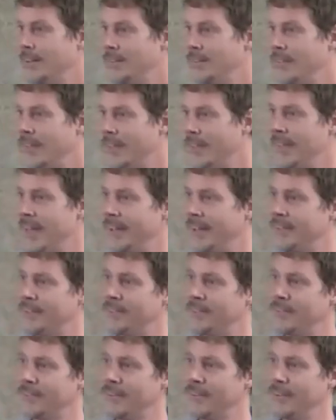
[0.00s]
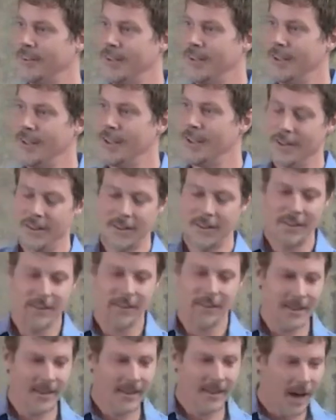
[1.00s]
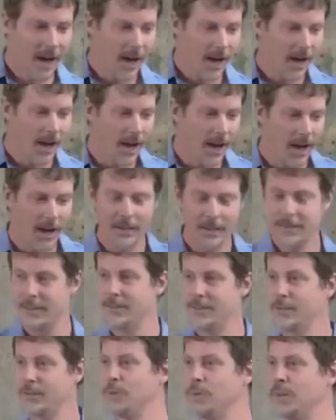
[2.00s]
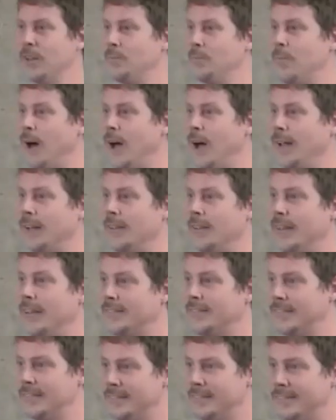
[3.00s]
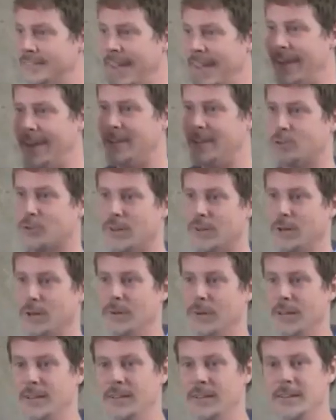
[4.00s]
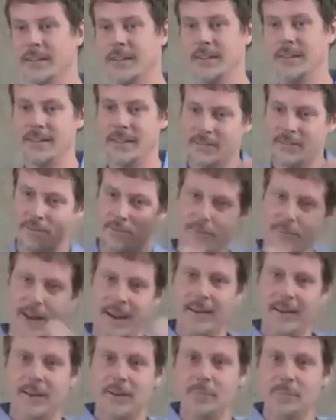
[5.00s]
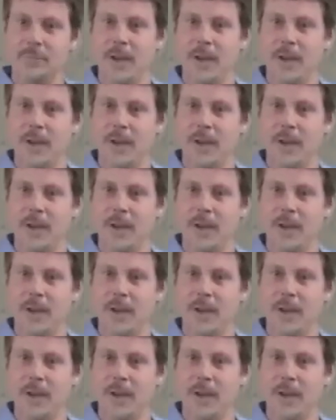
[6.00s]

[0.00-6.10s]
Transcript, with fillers: then that's the undisciplined mind. That's daydreaming, and that's random